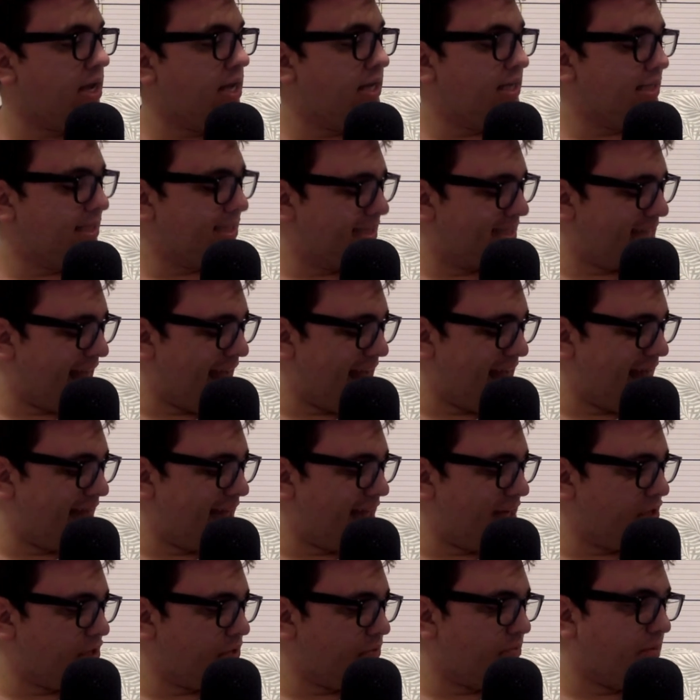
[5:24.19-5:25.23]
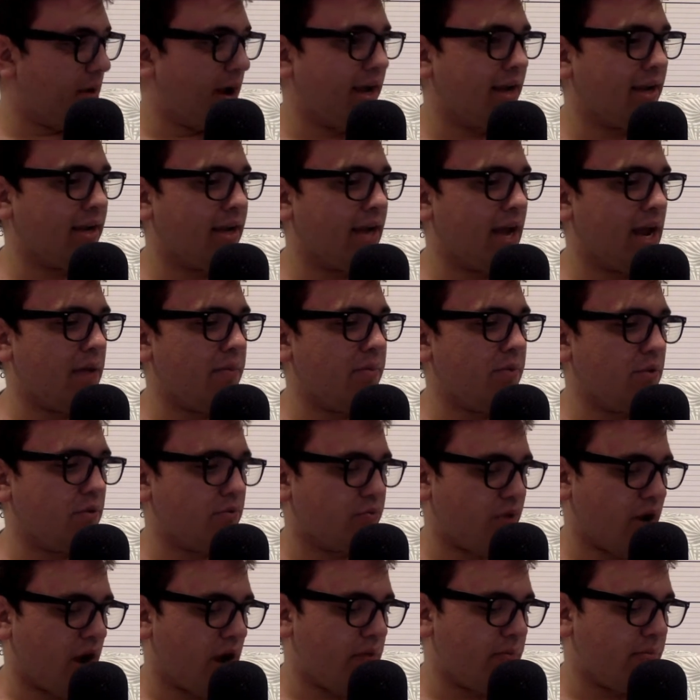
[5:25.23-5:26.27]
Stan Lynch, Mike Campbell,
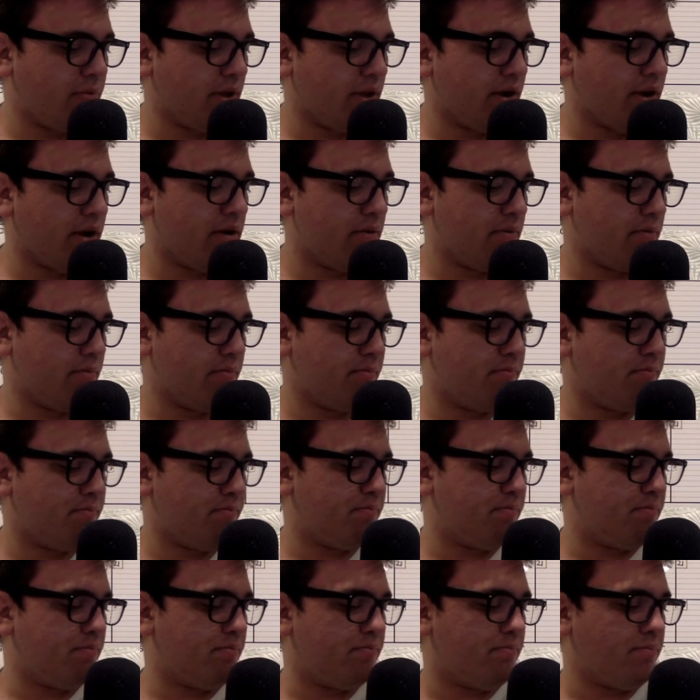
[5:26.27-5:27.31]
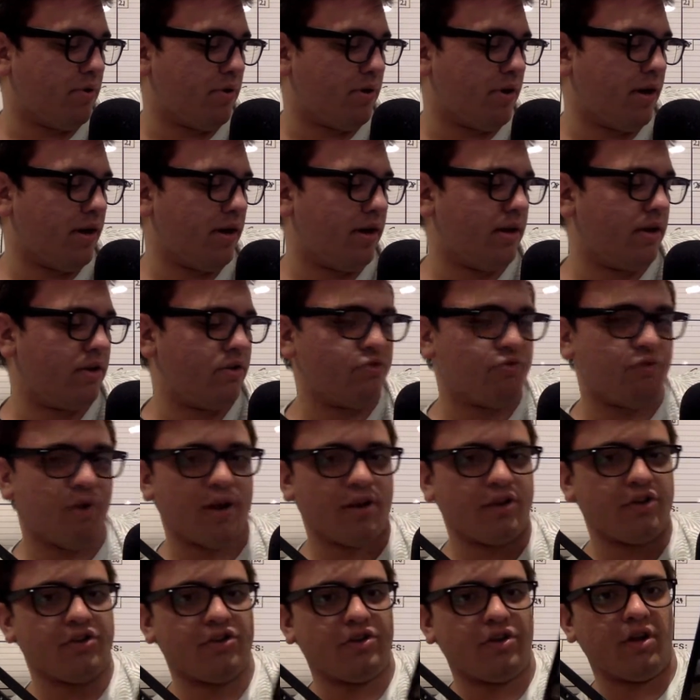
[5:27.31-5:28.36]
Ron Blair, and Benmont
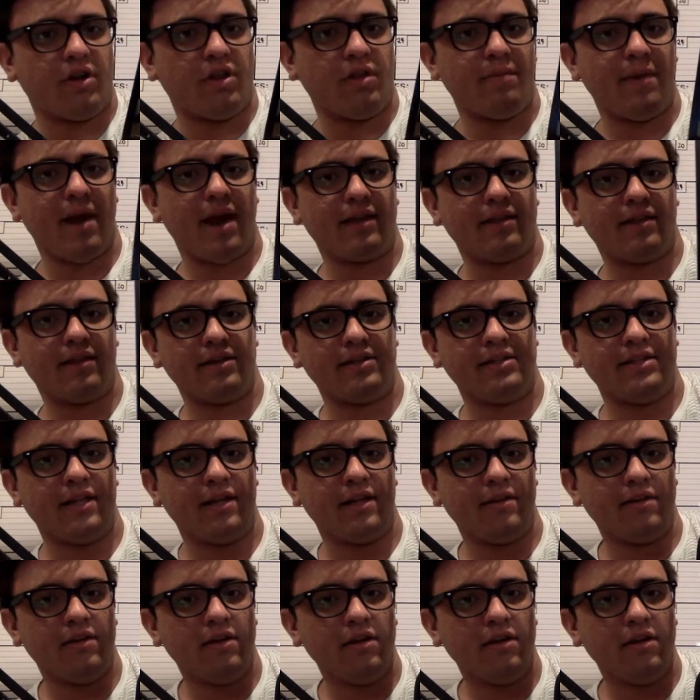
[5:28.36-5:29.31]
Tench on the back there. See that?